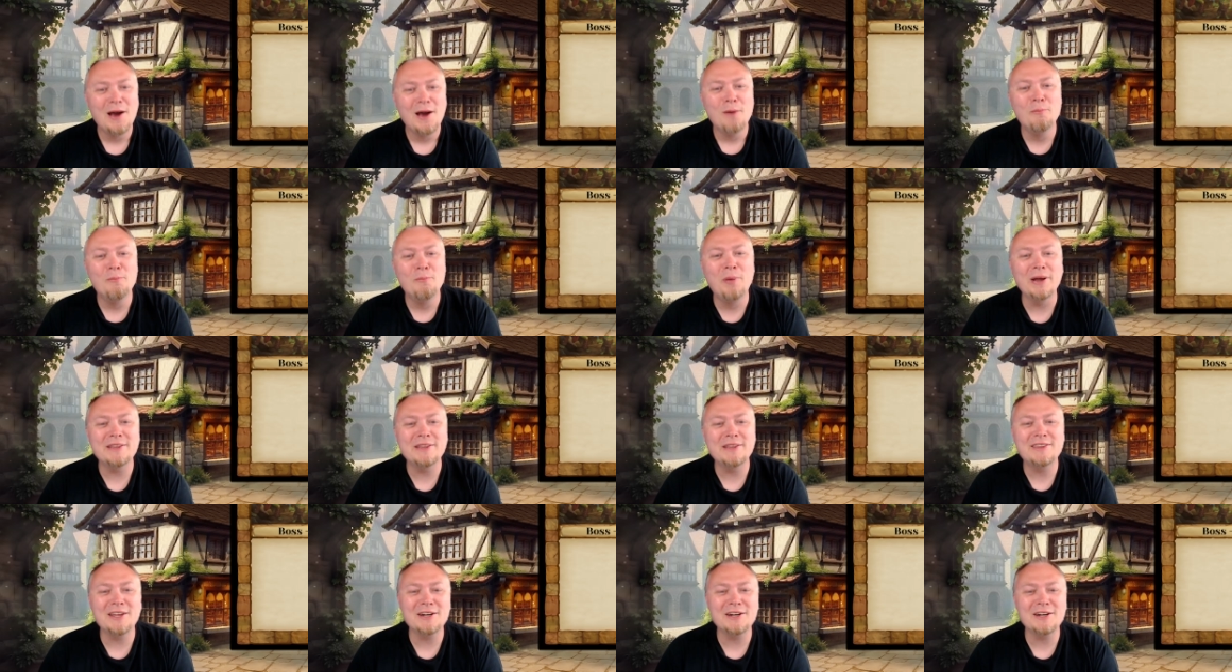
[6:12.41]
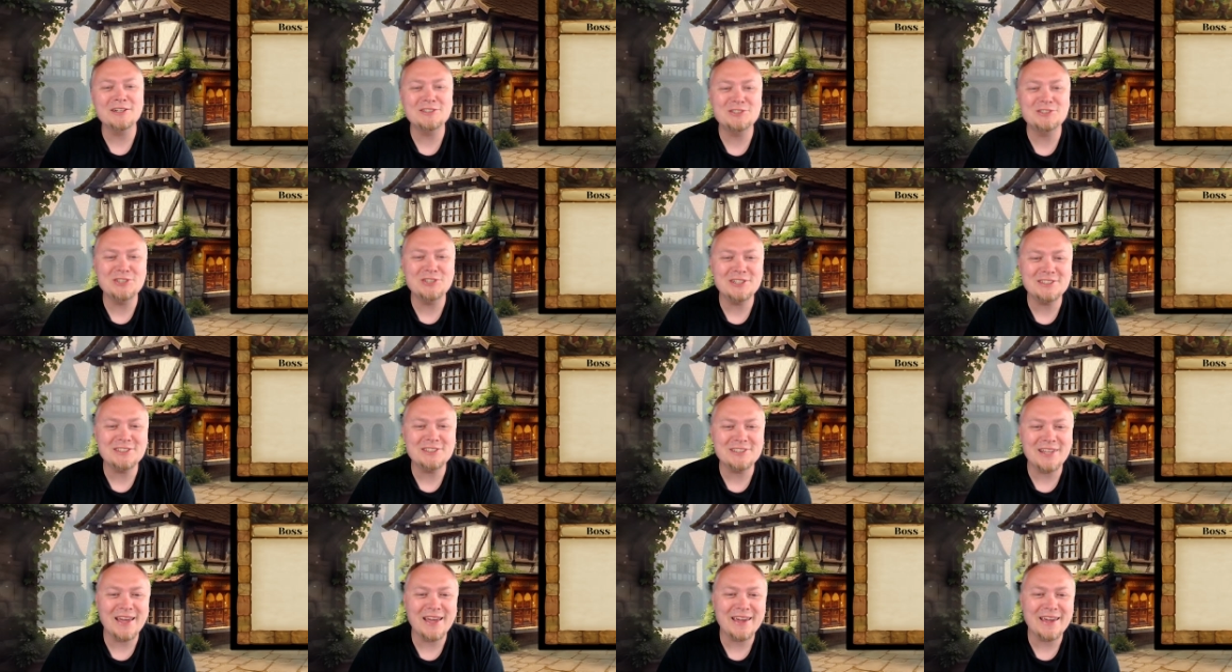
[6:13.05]
But there's
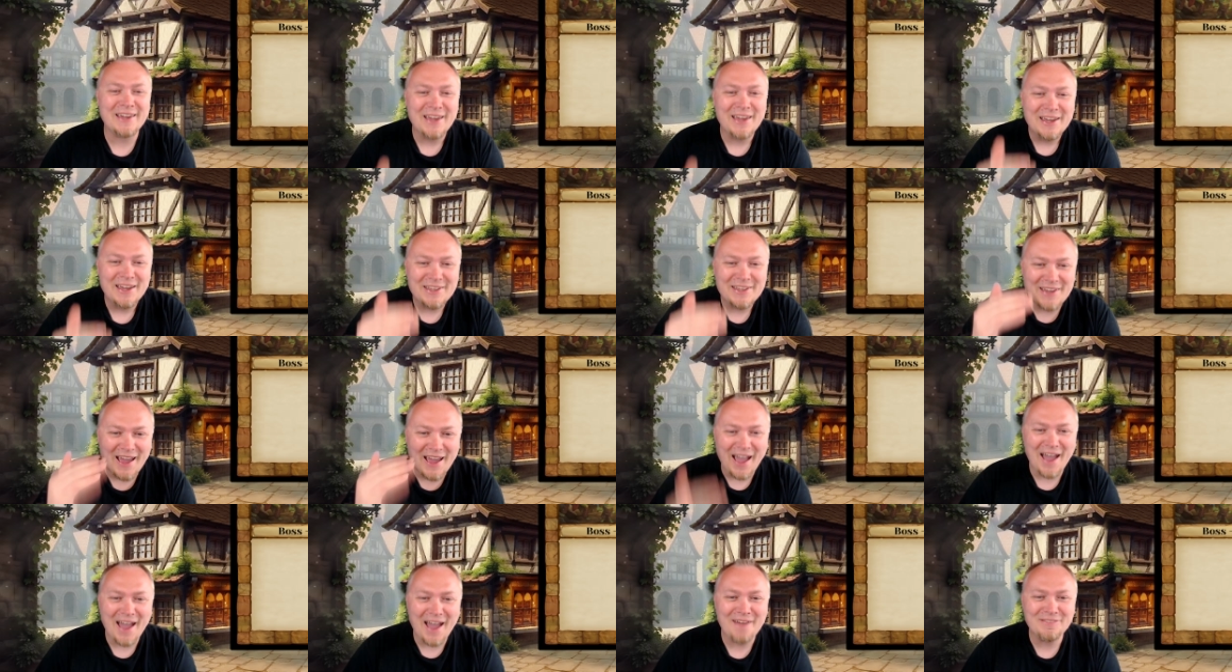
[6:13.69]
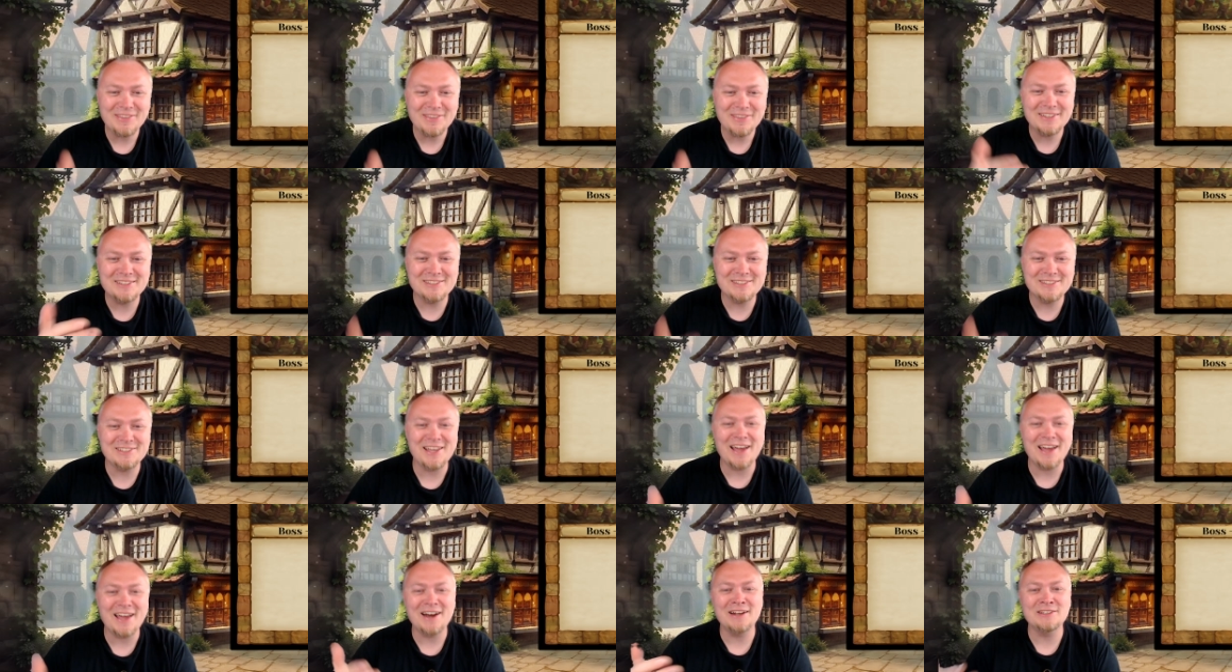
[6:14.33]
just like, you have to
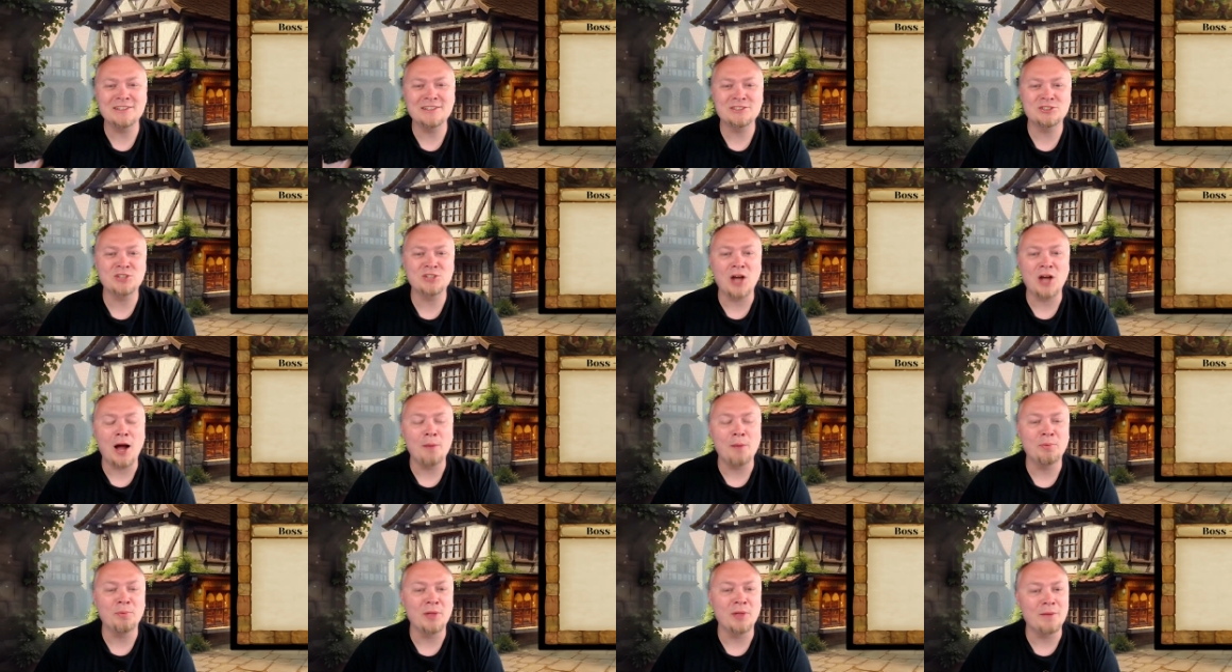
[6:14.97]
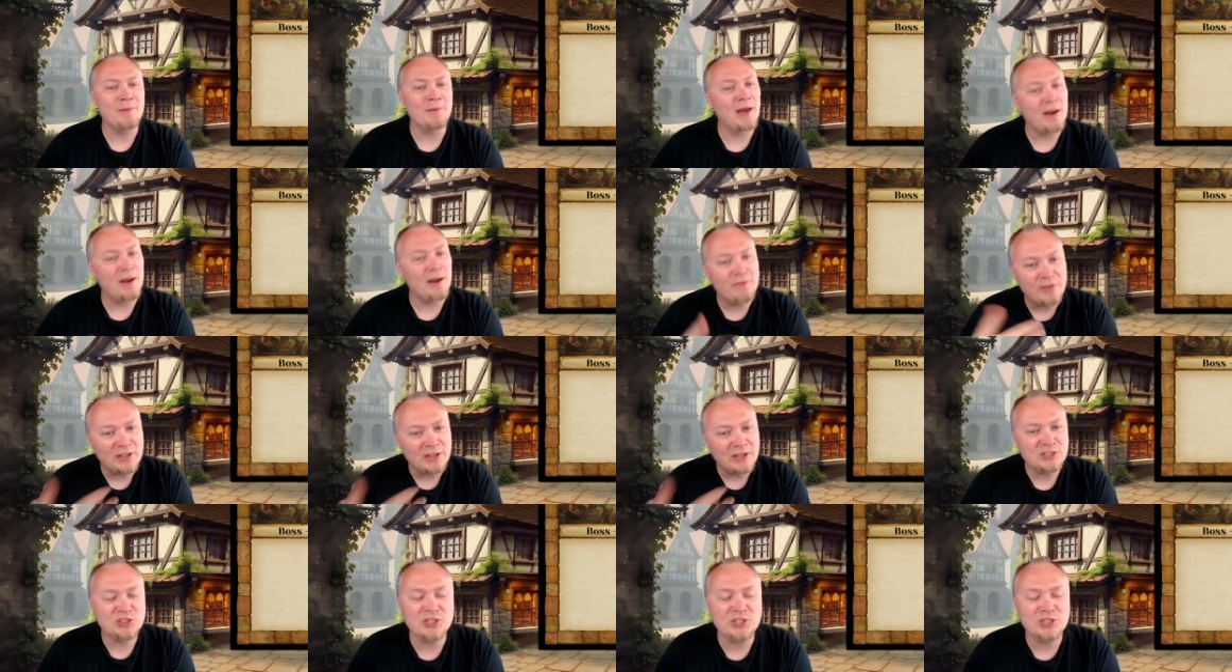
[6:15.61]
set a stop limit.
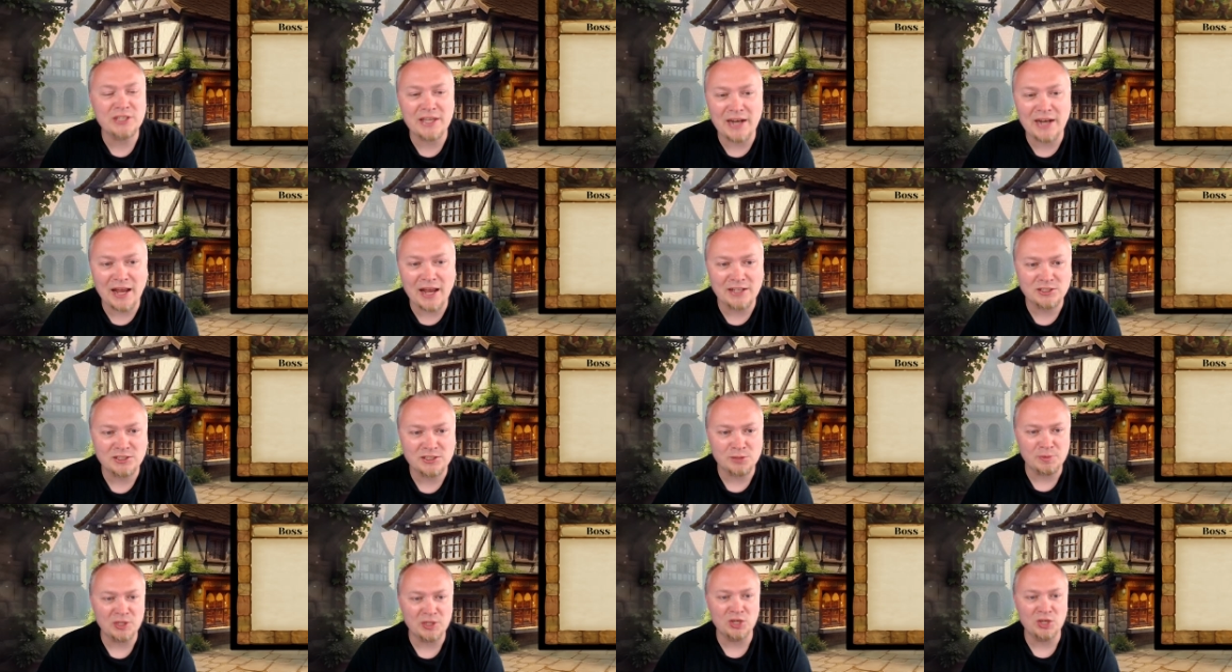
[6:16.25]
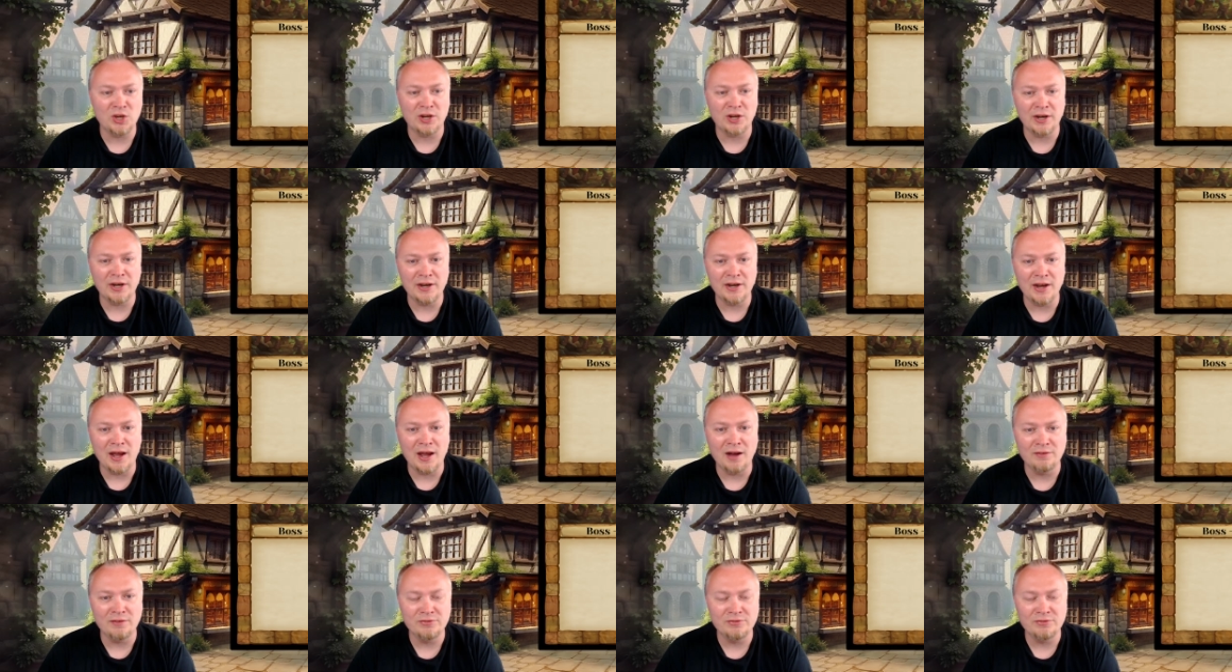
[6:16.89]
Eventually, it has to be good enough.